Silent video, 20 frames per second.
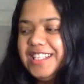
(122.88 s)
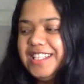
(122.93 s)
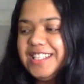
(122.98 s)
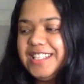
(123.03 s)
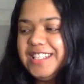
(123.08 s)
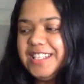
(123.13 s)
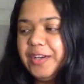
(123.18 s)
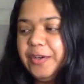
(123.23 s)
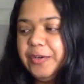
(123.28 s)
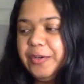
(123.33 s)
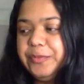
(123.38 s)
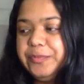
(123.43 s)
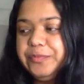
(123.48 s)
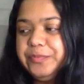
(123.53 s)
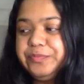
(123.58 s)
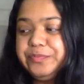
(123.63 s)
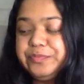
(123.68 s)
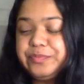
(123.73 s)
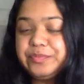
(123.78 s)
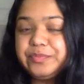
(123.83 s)
So
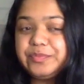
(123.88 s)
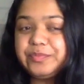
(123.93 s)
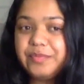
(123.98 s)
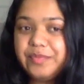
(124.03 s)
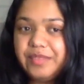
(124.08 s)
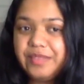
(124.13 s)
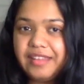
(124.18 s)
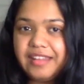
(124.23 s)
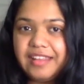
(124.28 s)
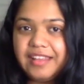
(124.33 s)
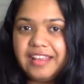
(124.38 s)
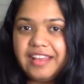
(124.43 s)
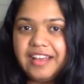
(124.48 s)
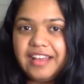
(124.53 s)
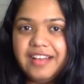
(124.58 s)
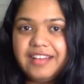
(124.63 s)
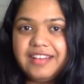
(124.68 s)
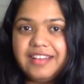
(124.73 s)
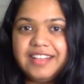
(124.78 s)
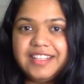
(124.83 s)

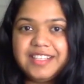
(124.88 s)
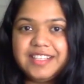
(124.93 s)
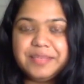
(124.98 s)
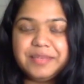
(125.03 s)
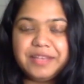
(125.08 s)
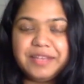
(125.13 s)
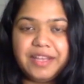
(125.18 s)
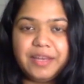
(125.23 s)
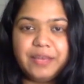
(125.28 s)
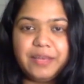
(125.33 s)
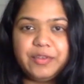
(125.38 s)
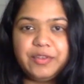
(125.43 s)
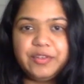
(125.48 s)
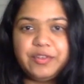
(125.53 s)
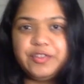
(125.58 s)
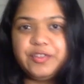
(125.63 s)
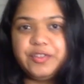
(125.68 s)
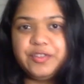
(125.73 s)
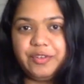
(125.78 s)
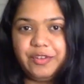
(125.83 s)
yeah, let's begin with your
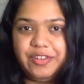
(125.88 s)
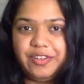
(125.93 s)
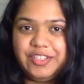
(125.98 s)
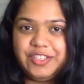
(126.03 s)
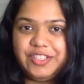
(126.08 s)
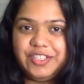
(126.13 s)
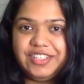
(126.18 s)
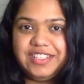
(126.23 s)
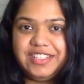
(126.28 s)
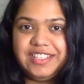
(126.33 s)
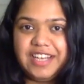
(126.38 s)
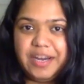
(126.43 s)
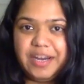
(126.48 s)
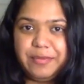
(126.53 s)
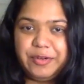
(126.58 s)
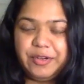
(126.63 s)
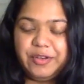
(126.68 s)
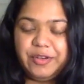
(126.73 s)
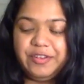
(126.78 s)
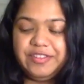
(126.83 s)
astrology,
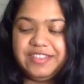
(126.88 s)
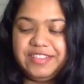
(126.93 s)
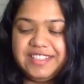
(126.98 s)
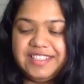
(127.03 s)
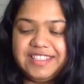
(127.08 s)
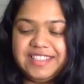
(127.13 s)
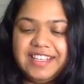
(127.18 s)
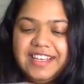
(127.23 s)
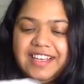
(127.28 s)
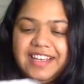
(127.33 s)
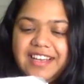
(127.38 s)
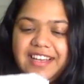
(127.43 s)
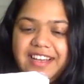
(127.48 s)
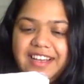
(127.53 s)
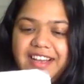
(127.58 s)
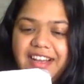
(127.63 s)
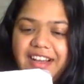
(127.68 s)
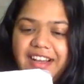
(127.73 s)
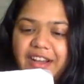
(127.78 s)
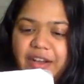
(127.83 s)
Capricorns.
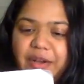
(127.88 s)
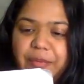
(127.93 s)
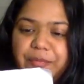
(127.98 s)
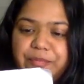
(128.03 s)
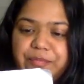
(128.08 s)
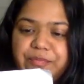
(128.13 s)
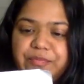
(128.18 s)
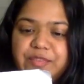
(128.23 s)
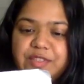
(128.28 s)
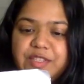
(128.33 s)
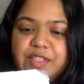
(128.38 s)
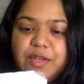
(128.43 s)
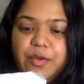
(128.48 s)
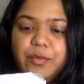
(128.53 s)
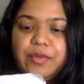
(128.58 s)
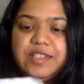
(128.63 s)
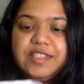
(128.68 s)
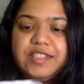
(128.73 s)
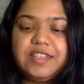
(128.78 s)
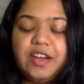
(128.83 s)
So
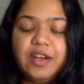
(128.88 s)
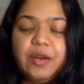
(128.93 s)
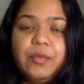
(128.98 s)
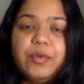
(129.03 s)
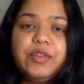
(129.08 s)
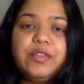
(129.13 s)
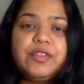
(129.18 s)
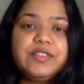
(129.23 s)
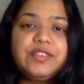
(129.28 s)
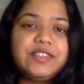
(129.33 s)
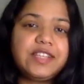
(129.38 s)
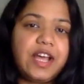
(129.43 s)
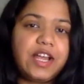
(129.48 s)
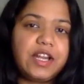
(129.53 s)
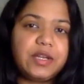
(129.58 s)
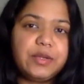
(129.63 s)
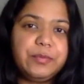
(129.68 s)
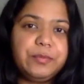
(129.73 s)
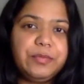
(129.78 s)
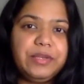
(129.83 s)
we start with your
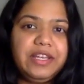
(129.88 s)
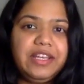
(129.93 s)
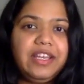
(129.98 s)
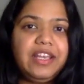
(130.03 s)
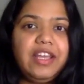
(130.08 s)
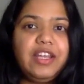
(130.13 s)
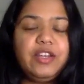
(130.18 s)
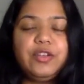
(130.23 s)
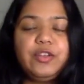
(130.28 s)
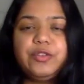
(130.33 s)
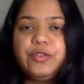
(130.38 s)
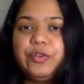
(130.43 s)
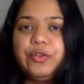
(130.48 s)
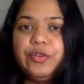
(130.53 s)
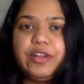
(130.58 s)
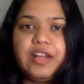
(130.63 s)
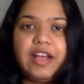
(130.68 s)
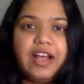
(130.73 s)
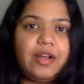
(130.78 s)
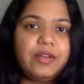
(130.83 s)
Saturn being in your
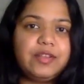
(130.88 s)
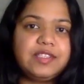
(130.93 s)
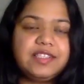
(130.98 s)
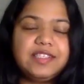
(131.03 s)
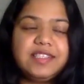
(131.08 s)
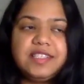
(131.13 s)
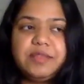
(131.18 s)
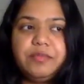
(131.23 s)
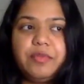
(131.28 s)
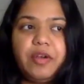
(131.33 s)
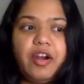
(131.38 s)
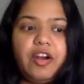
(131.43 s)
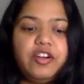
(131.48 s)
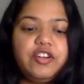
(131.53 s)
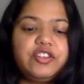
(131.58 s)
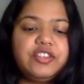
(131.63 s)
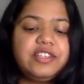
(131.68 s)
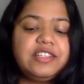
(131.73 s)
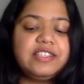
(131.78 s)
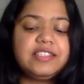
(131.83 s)
third house since
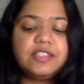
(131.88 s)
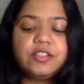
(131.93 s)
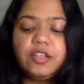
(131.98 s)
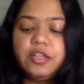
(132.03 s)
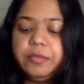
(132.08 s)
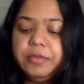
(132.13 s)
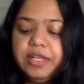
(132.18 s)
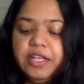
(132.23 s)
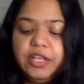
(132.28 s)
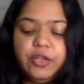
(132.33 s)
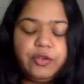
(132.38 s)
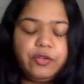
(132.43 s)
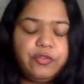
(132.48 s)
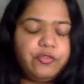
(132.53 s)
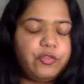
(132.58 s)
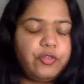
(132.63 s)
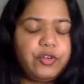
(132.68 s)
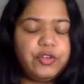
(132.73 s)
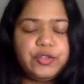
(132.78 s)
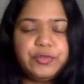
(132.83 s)
March, and it's going to be here
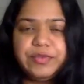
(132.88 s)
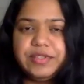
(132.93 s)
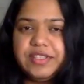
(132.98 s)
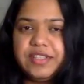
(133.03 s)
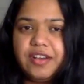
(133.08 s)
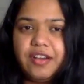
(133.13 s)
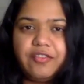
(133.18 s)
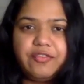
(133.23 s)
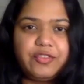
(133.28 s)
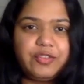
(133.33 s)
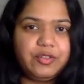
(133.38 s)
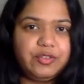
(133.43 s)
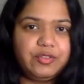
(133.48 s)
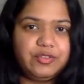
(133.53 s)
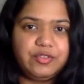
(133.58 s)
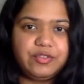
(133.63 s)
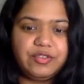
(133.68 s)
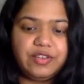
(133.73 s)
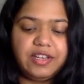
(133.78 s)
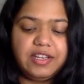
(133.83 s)
for 2.5
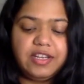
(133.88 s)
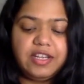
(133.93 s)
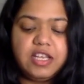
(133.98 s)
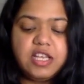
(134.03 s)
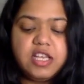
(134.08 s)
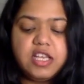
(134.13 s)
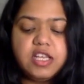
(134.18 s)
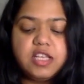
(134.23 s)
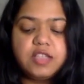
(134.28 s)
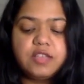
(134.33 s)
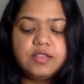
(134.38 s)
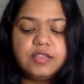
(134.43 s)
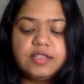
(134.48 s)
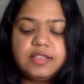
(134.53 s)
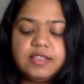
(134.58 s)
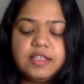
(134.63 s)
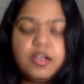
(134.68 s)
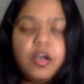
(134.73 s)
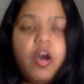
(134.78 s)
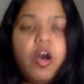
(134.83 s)
years, right? So
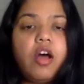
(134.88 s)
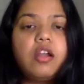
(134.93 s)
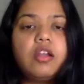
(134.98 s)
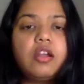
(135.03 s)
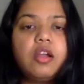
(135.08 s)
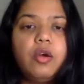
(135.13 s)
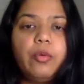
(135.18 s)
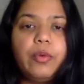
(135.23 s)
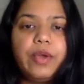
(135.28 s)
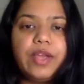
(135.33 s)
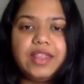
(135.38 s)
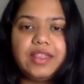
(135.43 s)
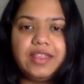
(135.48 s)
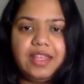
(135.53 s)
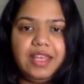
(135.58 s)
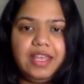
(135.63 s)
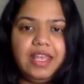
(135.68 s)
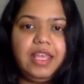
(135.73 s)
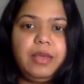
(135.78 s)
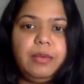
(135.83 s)
there's an ongoing
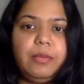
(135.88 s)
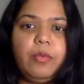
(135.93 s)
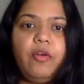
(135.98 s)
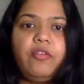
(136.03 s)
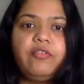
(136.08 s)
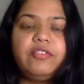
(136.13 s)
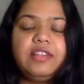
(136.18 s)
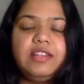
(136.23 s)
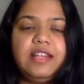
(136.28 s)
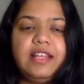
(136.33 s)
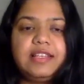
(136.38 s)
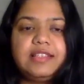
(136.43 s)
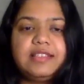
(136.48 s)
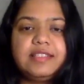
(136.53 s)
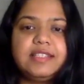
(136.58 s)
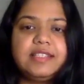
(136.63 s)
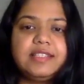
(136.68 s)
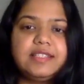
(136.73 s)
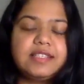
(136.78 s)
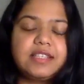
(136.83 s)
theme of the
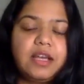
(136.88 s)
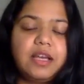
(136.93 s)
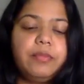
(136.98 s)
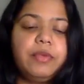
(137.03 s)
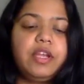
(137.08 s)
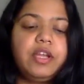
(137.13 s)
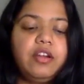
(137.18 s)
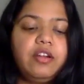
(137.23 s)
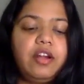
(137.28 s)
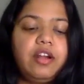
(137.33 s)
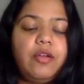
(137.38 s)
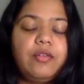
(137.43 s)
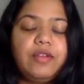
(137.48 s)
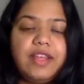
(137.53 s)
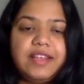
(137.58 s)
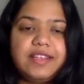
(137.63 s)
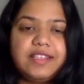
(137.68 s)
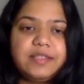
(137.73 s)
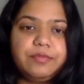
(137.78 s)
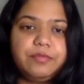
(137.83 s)
lessons coming
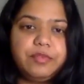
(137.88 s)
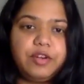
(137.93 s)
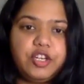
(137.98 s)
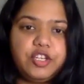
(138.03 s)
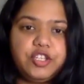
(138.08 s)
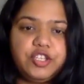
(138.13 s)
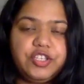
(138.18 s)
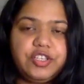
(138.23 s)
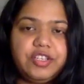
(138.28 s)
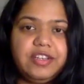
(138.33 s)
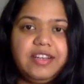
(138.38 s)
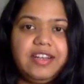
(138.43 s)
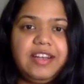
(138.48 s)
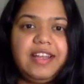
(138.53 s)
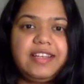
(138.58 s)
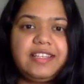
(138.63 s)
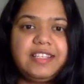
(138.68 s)
around expression,